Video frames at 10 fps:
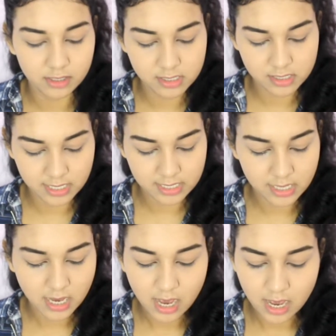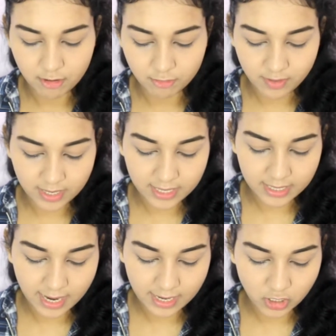This is a very
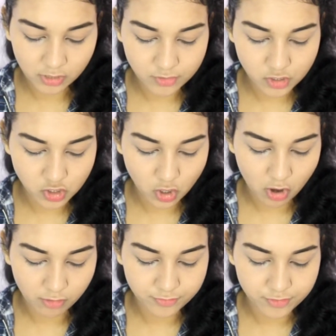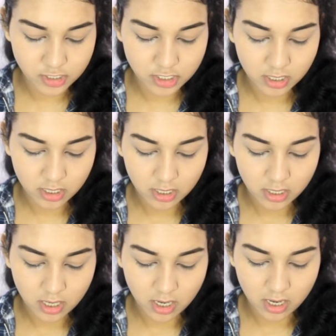kind of soft
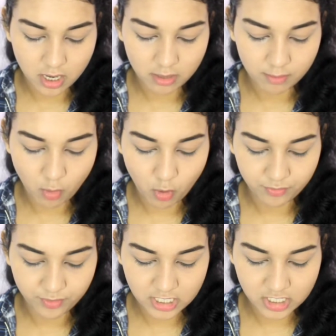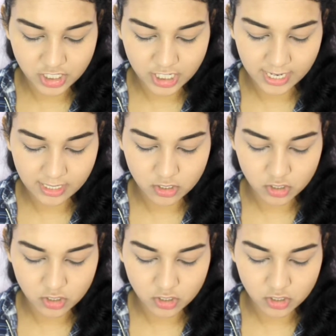mauve shade.